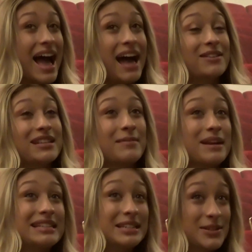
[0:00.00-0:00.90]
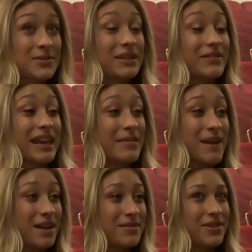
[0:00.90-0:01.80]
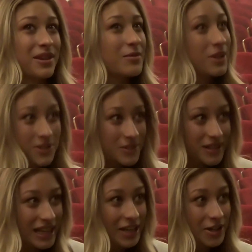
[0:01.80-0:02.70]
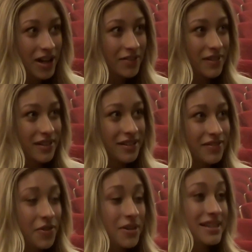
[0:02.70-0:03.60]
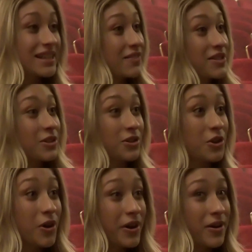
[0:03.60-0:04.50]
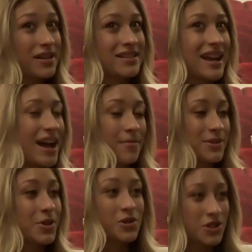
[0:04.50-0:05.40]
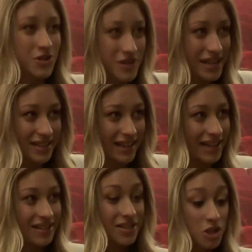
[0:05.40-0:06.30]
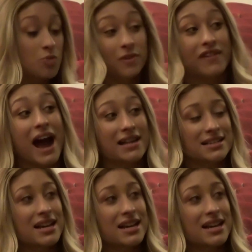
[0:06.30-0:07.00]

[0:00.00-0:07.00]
And he's like, my teachers would even get mad at me. They're like, what are you doing? Like, you're not even focused enough to learn the choreo, because I'm so used to doing it like super fast.